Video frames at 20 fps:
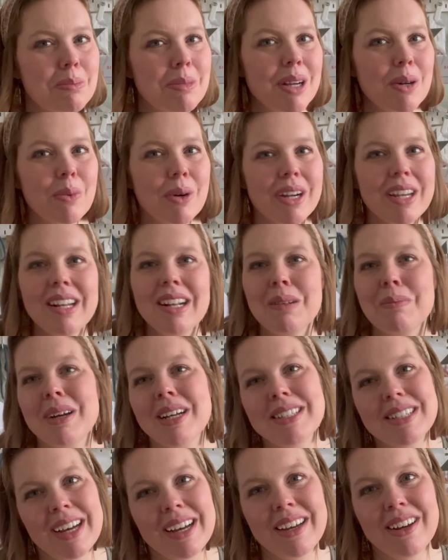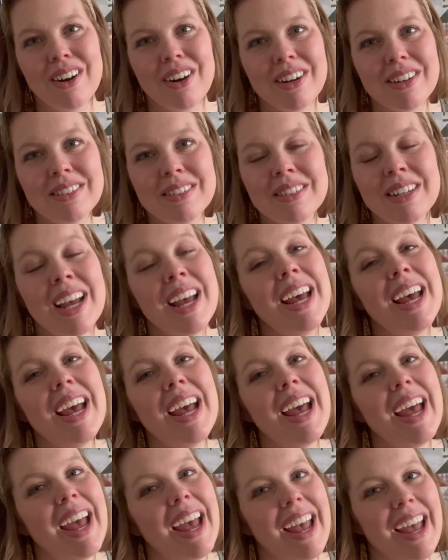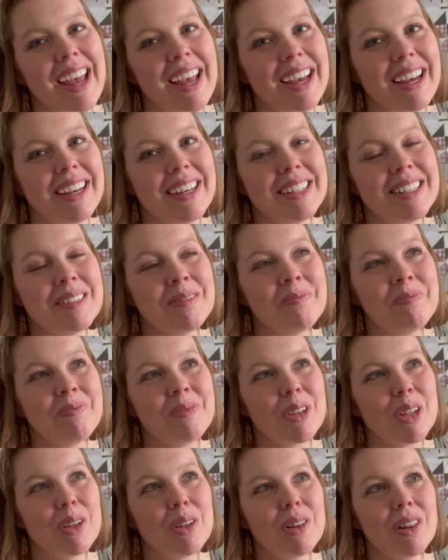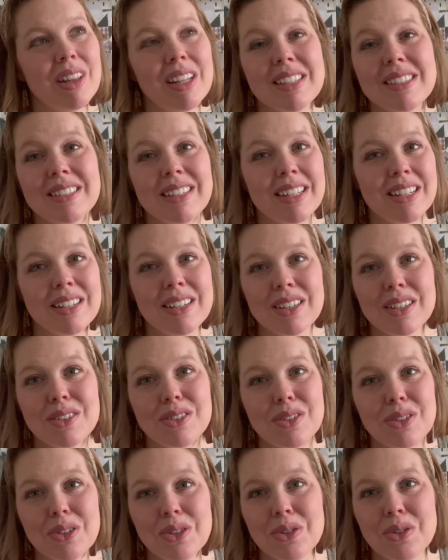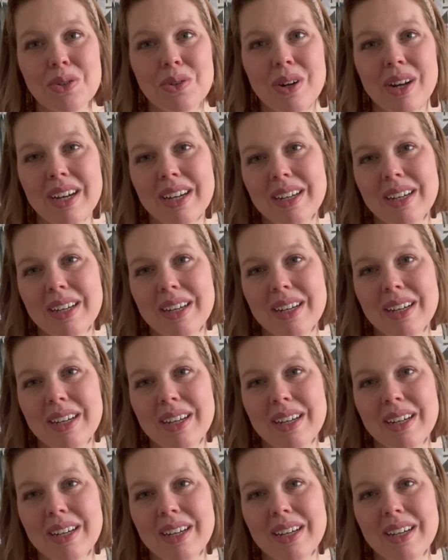working in my dye garden and listening to